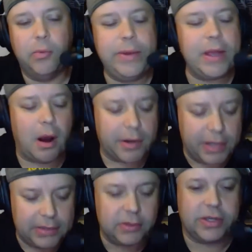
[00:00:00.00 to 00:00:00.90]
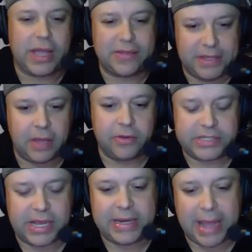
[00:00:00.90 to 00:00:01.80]
We are going to look at the other
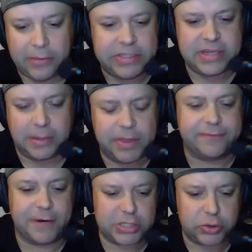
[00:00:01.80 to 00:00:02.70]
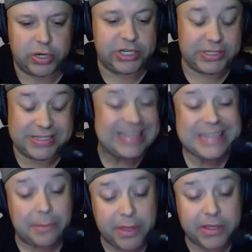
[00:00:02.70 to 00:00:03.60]
side now and some of the frustrations and
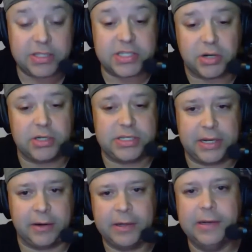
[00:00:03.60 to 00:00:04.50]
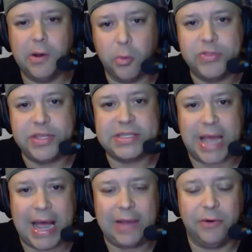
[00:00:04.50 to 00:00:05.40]
some of the concerns here with this
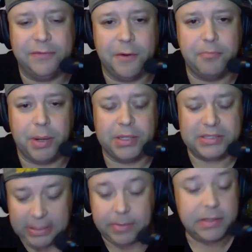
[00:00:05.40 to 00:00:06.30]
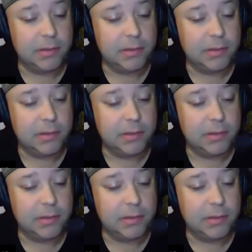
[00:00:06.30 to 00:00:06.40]
Iowa football team.